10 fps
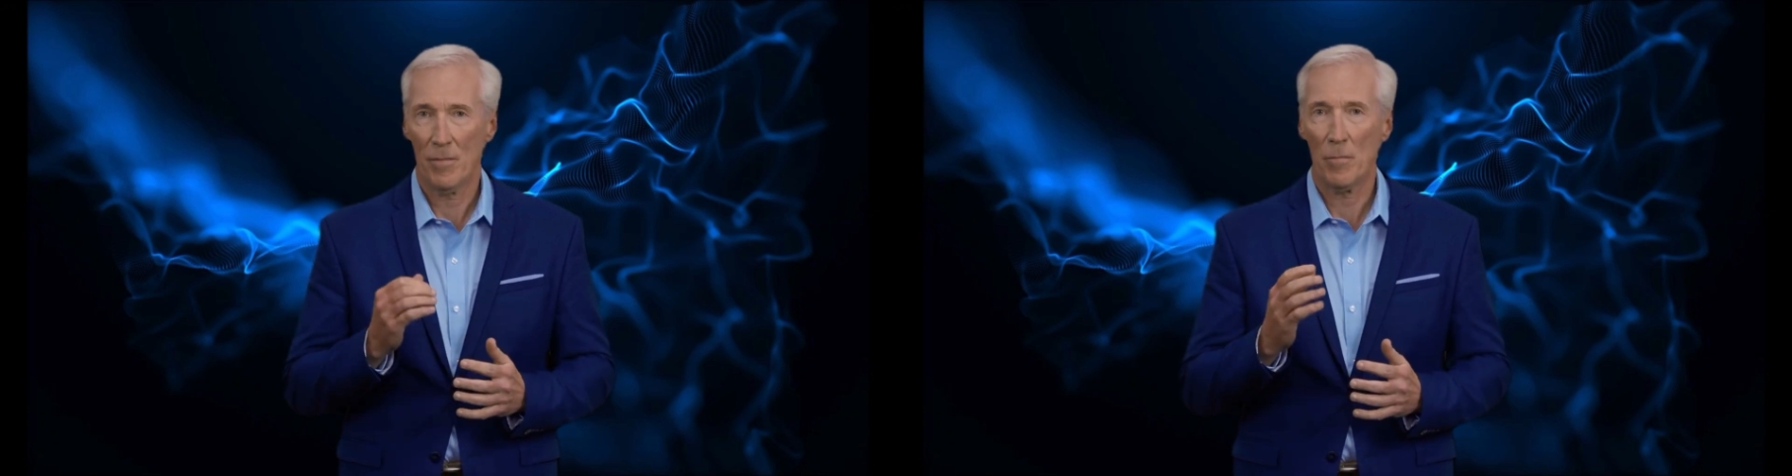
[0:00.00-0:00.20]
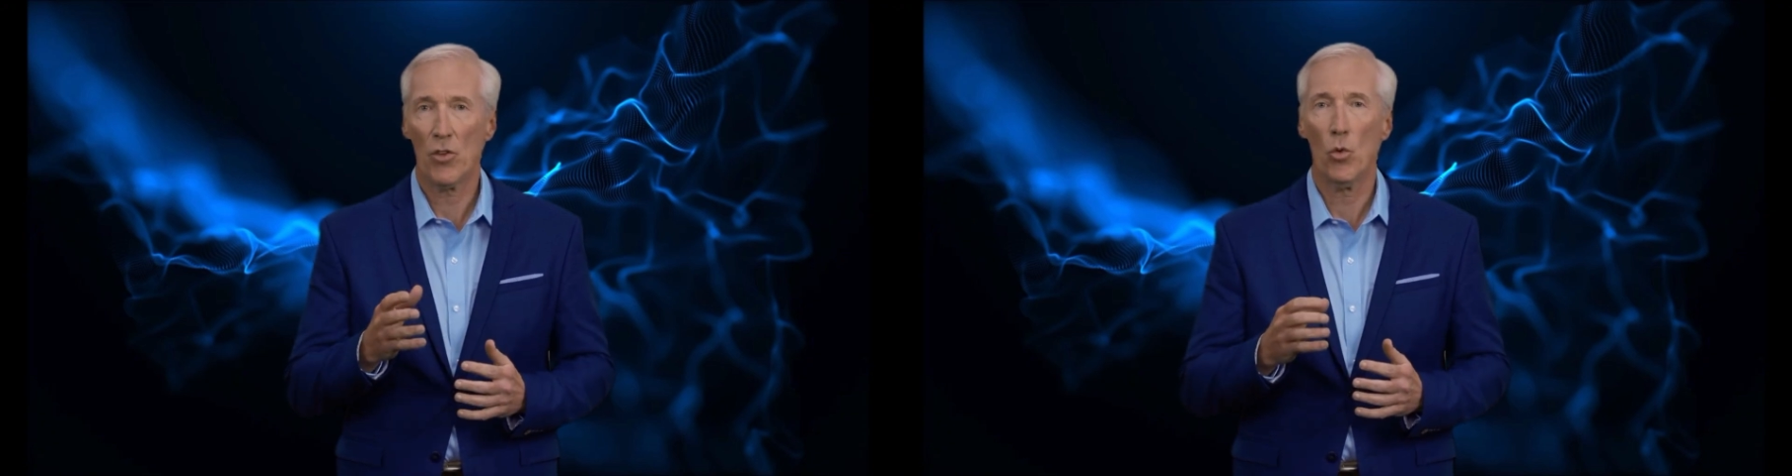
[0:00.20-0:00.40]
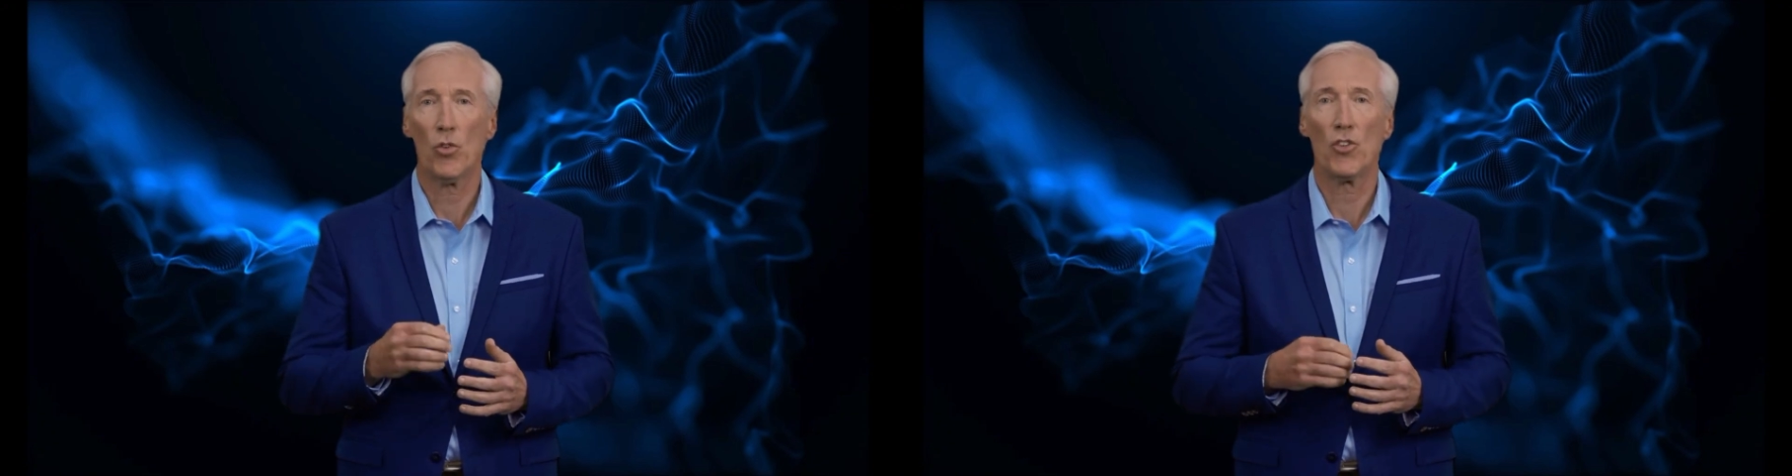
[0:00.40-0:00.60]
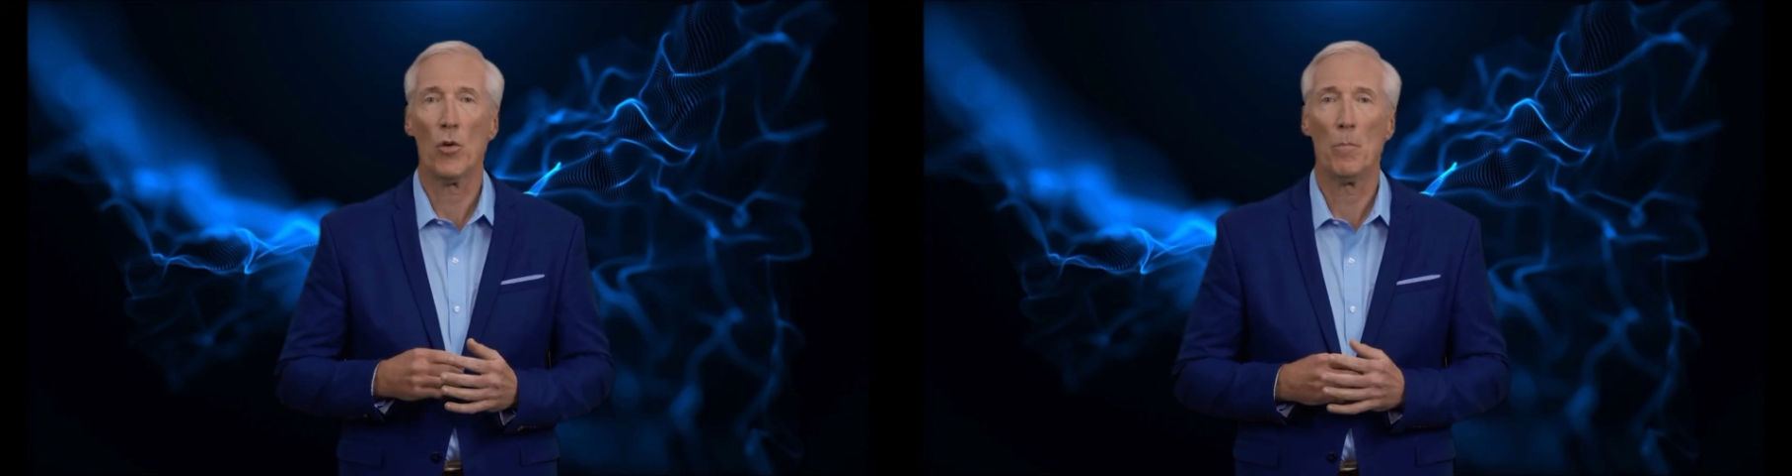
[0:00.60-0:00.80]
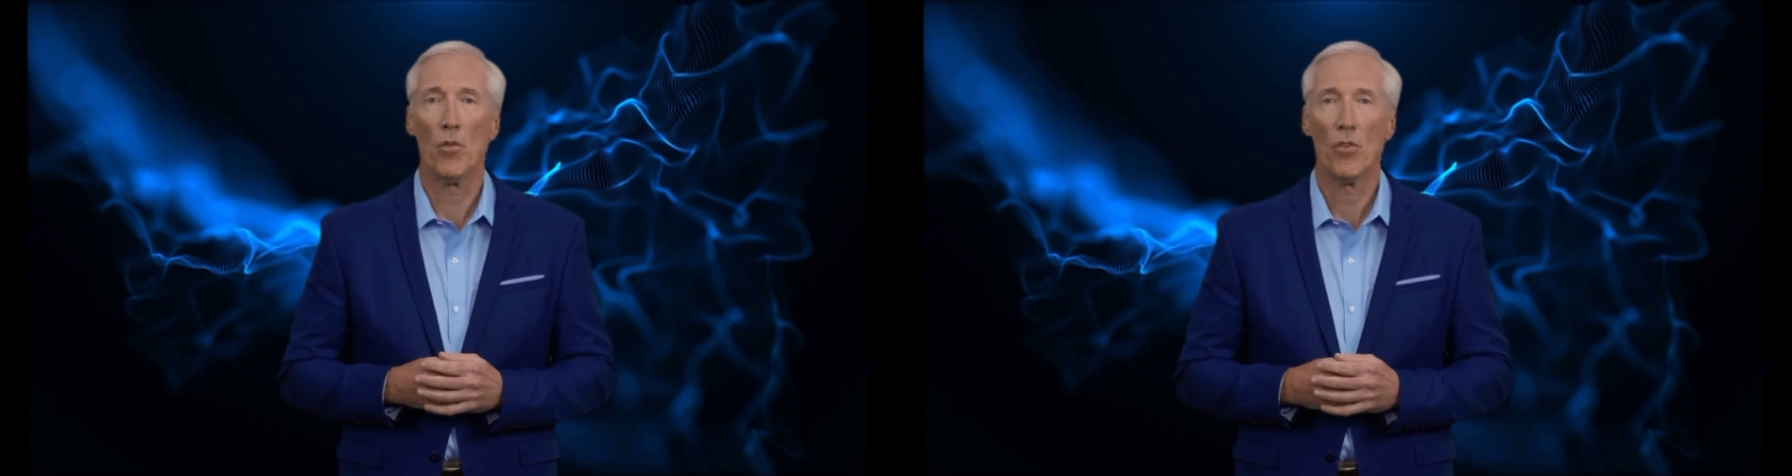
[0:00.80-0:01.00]
but also
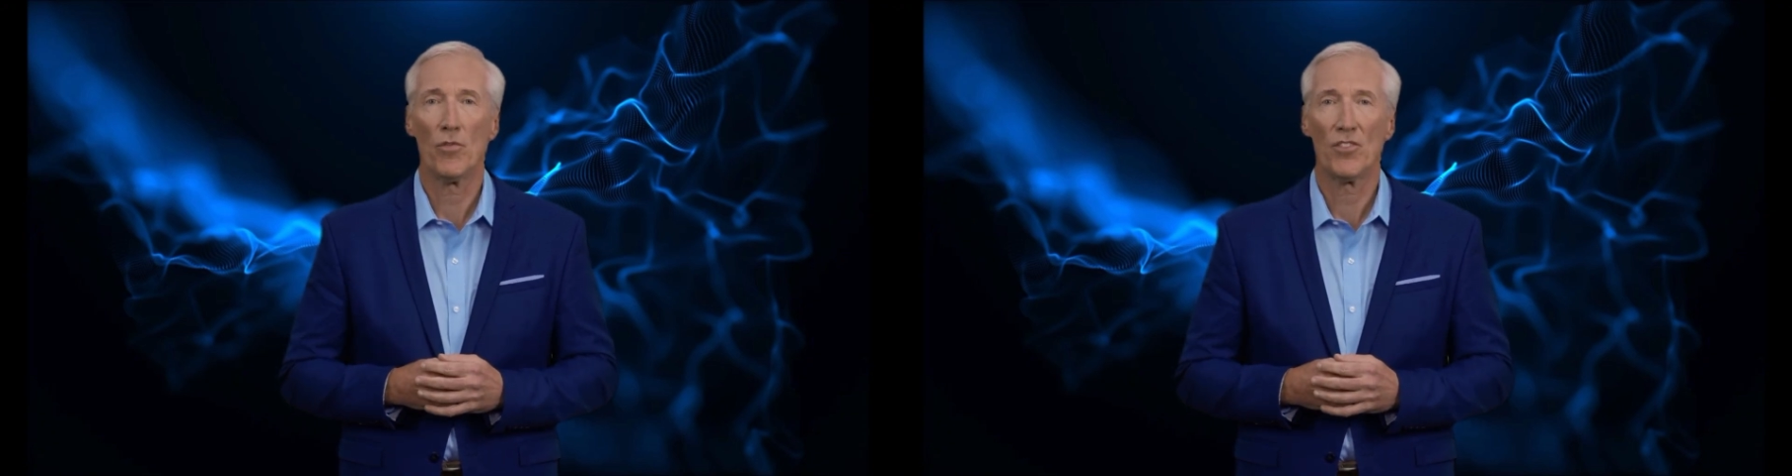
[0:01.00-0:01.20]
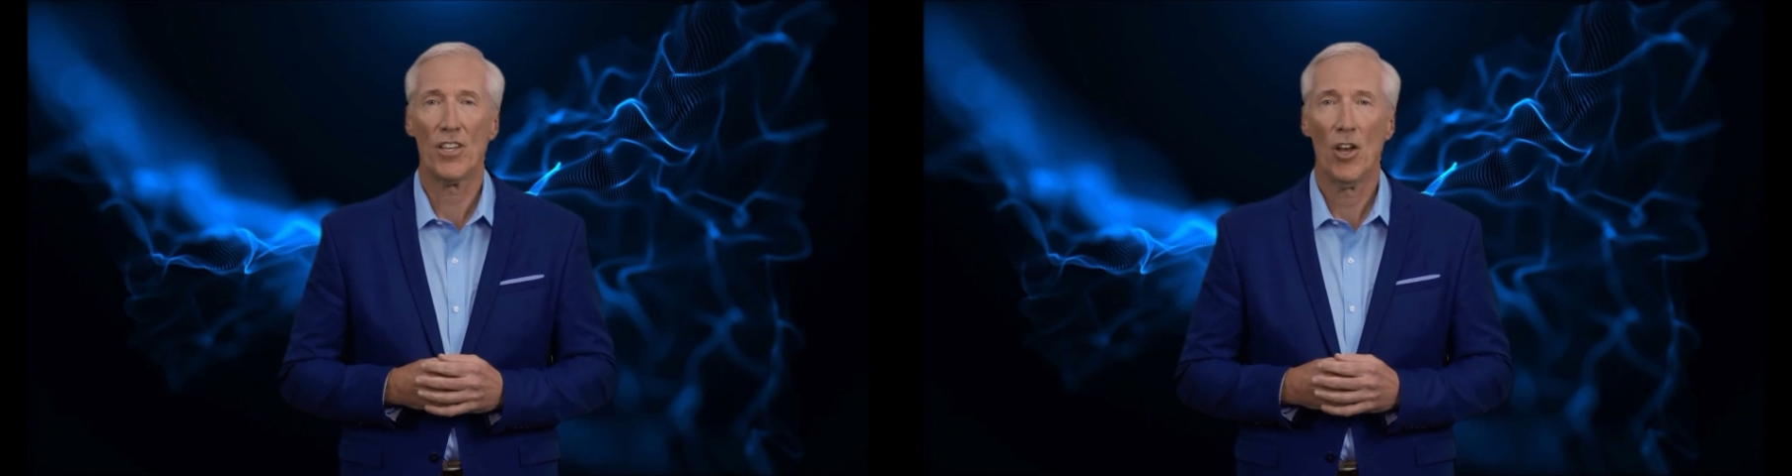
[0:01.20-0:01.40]
improves the